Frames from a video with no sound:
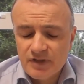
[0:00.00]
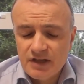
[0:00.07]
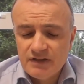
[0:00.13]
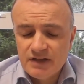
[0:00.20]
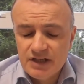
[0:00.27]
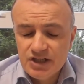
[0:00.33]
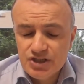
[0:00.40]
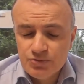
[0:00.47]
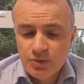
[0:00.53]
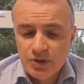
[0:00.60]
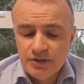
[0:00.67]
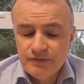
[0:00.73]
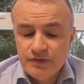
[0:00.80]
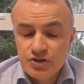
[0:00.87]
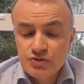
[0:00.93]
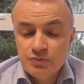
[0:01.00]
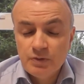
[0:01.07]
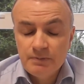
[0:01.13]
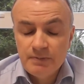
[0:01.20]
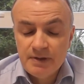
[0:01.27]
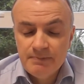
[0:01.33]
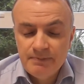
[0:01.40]
that each one of us would
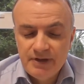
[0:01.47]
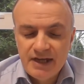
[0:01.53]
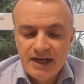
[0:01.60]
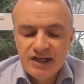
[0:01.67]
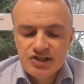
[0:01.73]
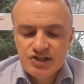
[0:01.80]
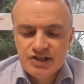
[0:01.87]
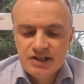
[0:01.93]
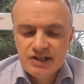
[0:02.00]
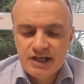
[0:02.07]
be blessed and